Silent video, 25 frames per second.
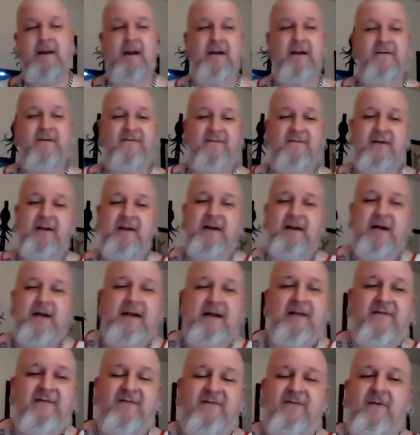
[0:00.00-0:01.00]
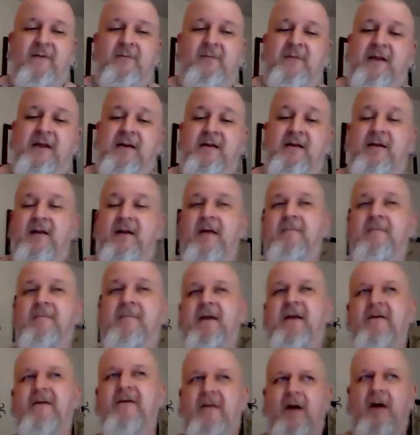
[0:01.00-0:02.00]
honestly, that's something. I
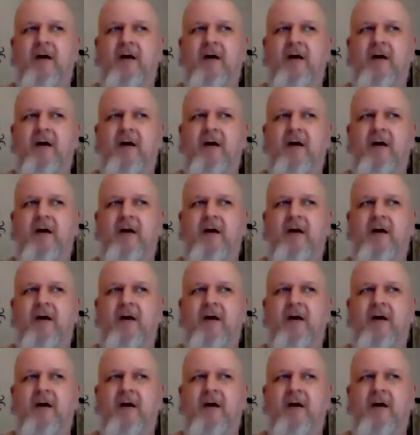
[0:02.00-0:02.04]
mean,